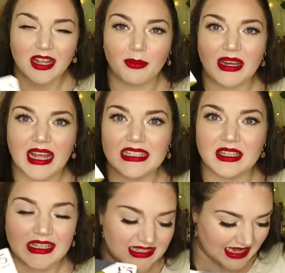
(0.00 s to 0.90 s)
come in handy
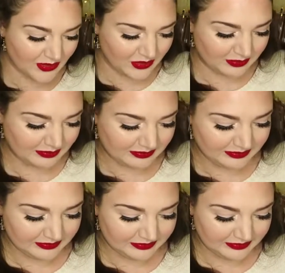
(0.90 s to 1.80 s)
in the sale.
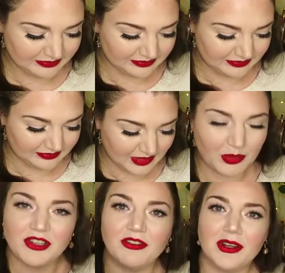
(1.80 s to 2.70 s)
No
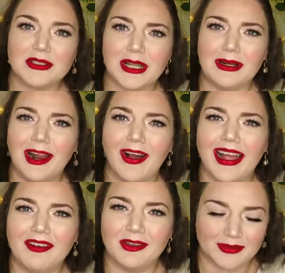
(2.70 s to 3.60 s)
wonder it felt so
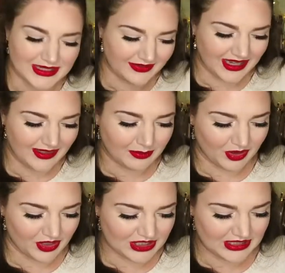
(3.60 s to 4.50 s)
light. I thought there was nothing in the
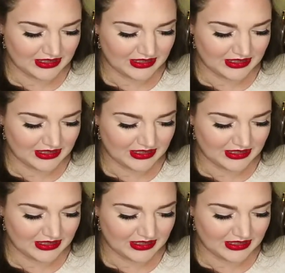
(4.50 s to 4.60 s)
box.